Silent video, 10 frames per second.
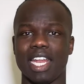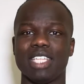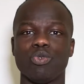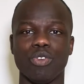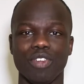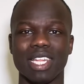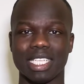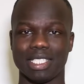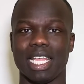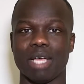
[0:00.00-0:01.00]
And as we
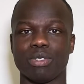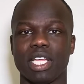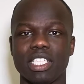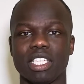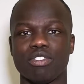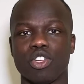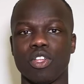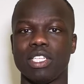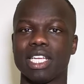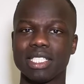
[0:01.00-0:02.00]
realize now, studies have
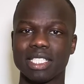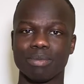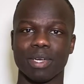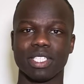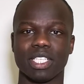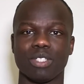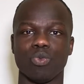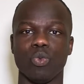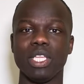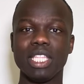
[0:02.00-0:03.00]
shown just as much
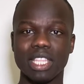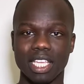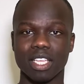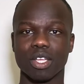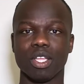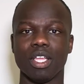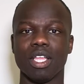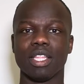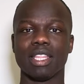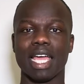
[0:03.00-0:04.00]
as we think
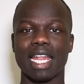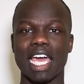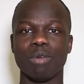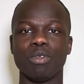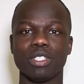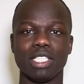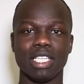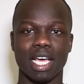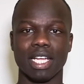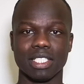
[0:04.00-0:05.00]
that animals
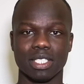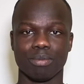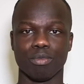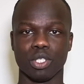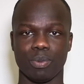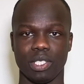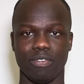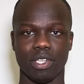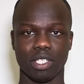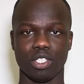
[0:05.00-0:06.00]
need us, more
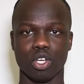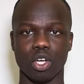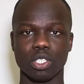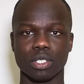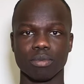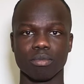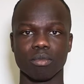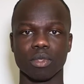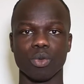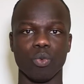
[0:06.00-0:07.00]
specifically dogs,
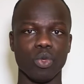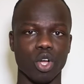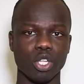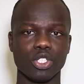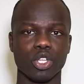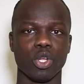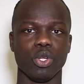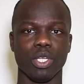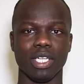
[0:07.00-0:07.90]
we also